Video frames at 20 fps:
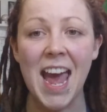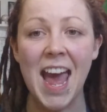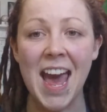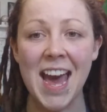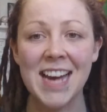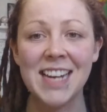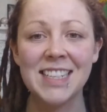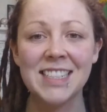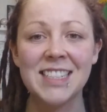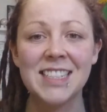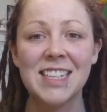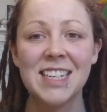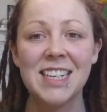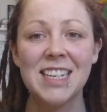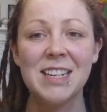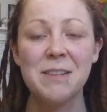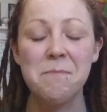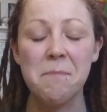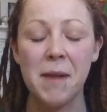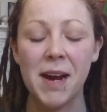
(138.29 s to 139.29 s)
and
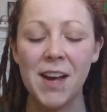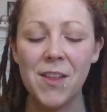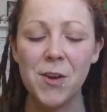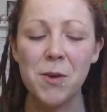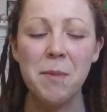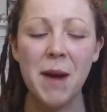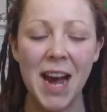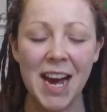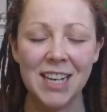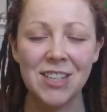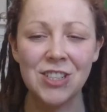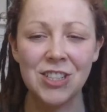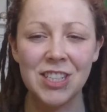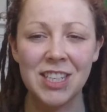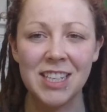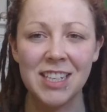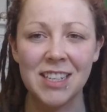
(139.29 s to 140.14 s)
my other passion